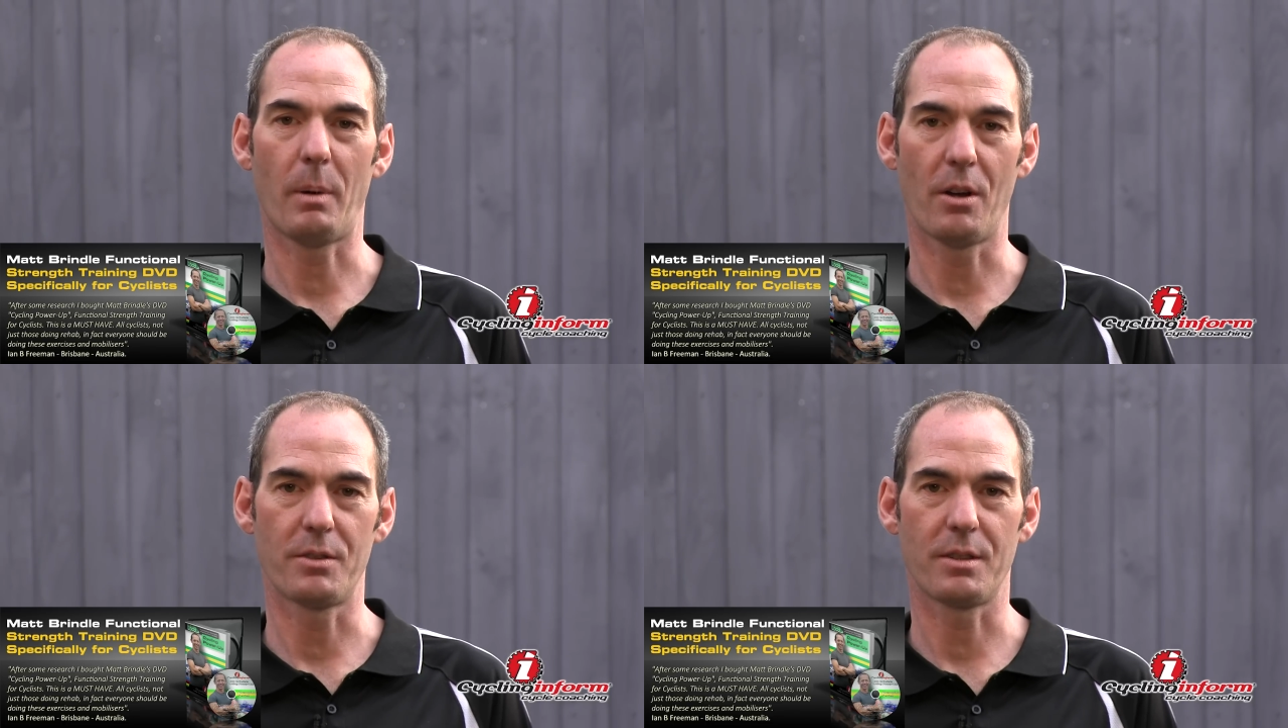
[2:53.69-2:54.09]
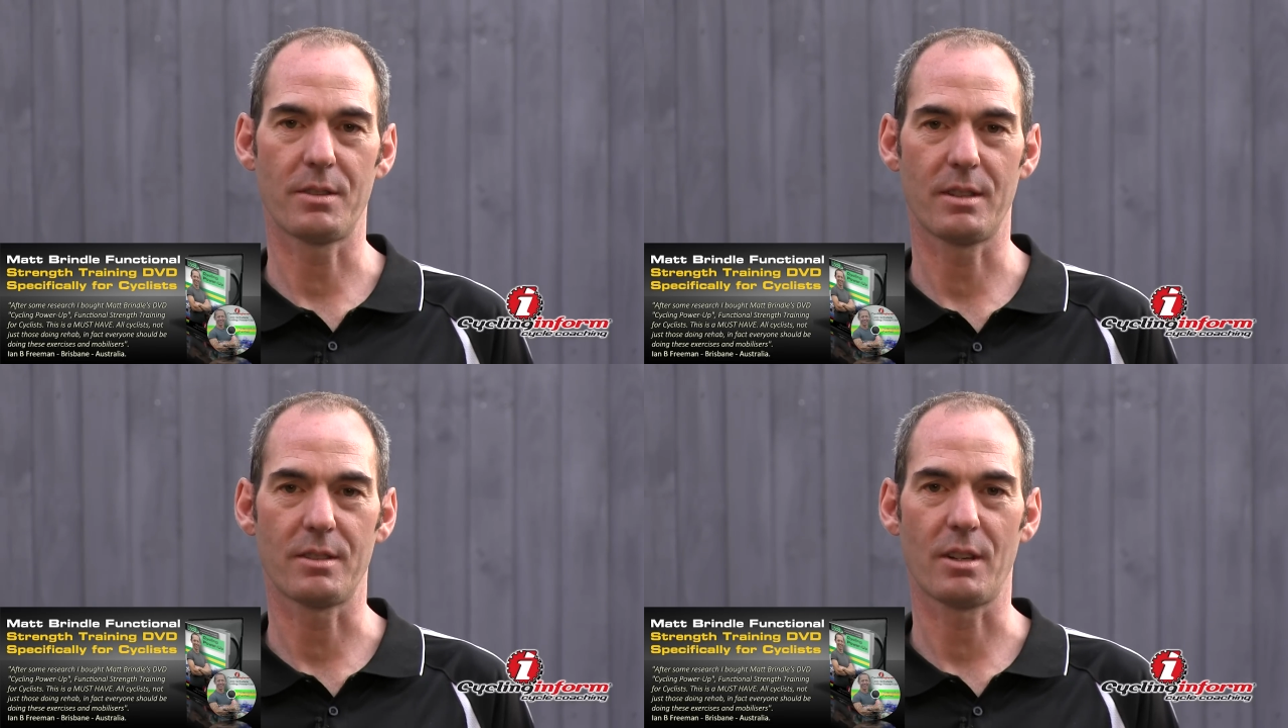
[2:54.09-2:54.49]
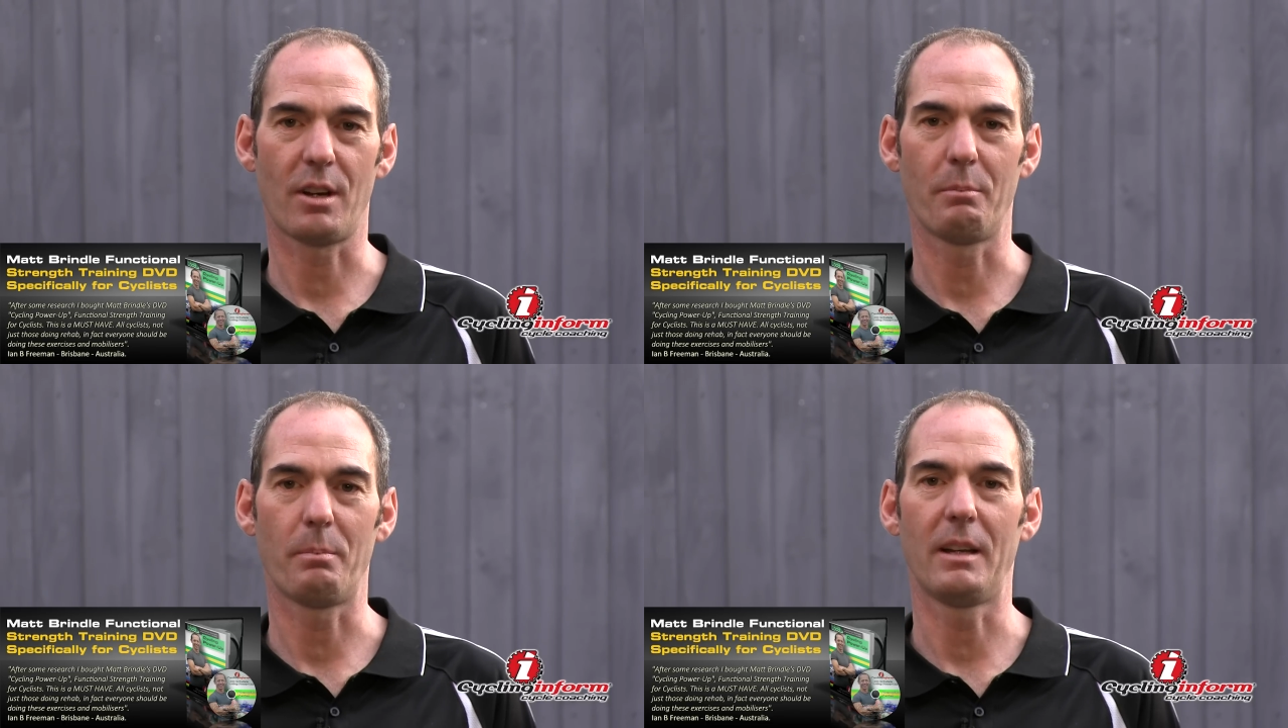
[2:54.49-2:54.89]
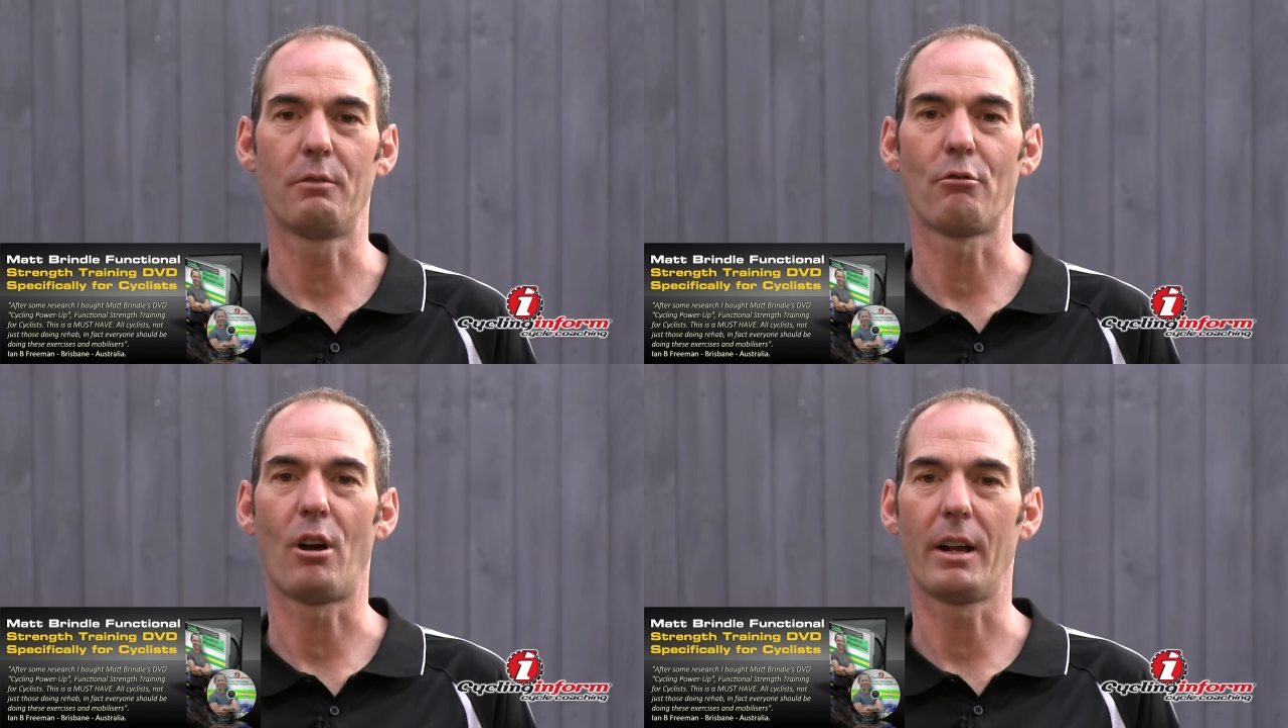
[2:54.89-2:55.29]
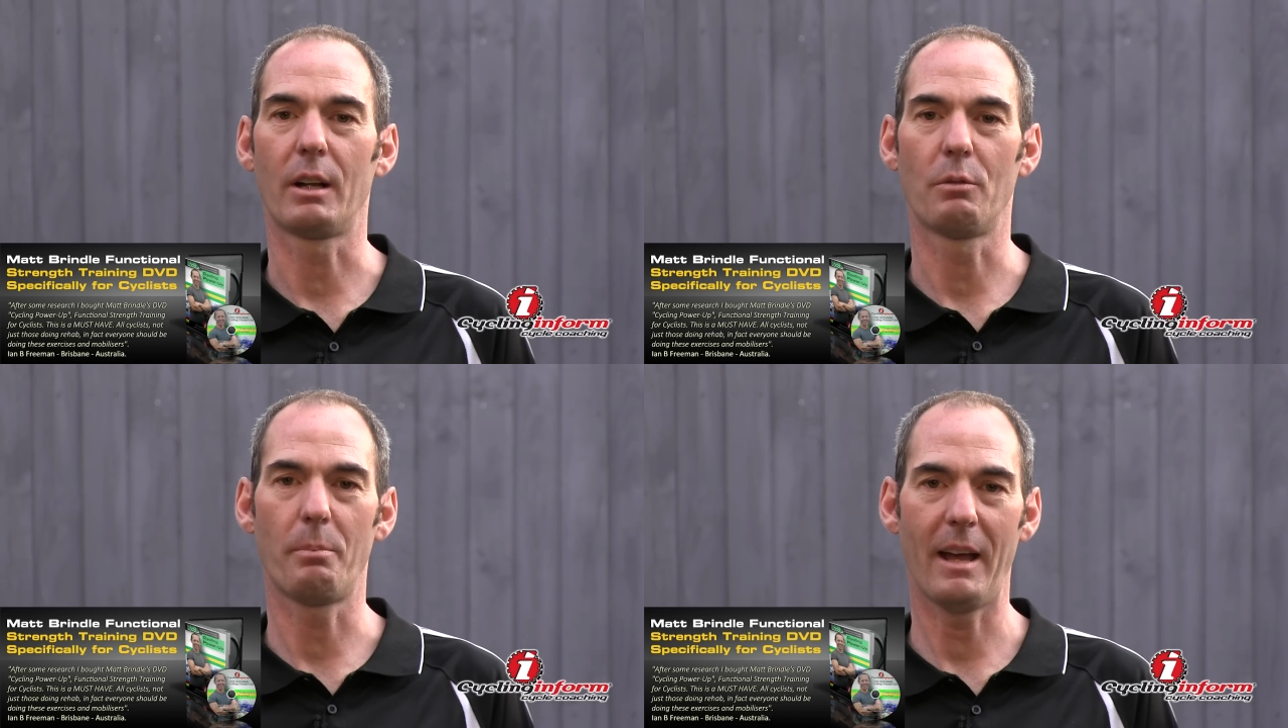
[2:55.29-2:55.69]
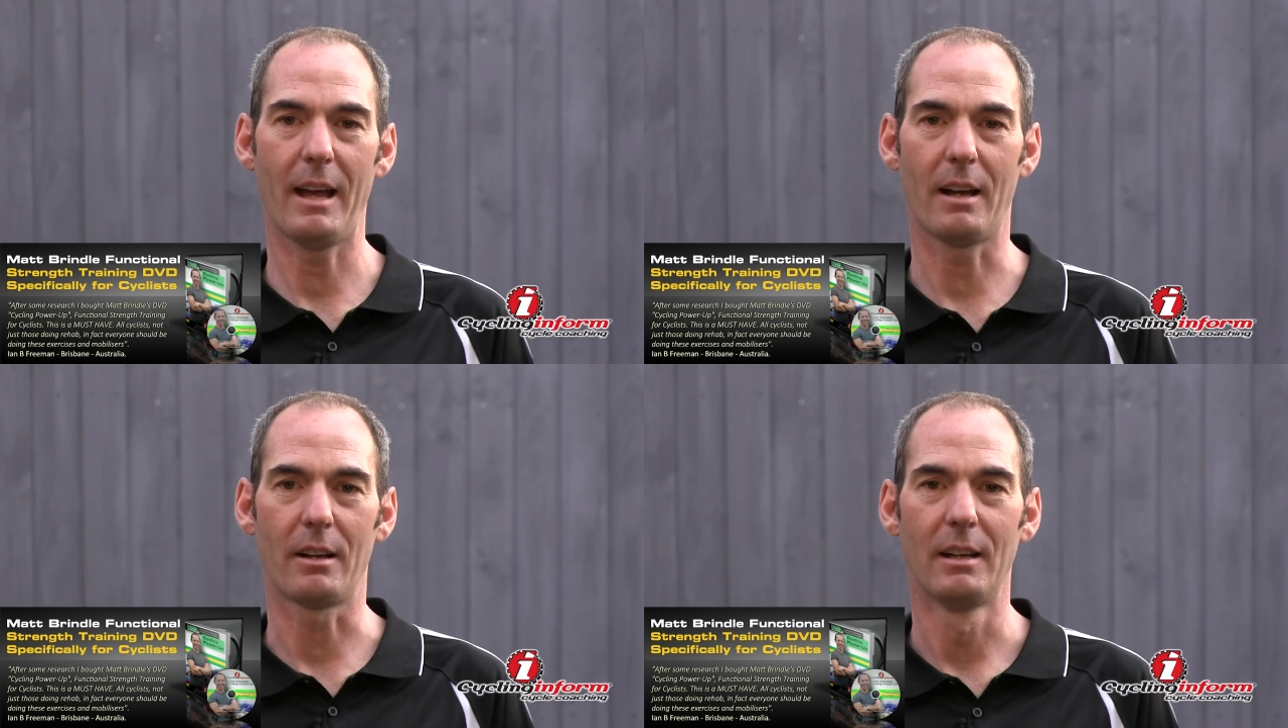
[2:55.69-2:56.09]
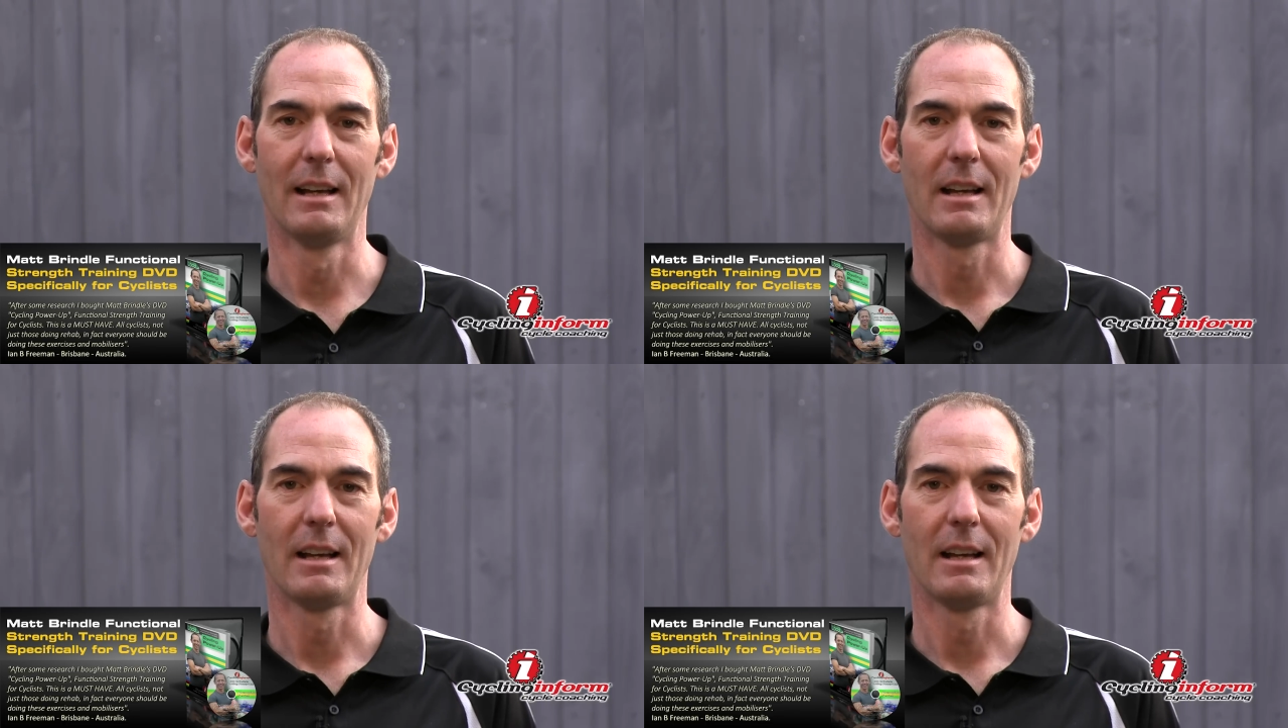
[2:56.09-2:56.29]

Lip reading: posted since I've been riding with power.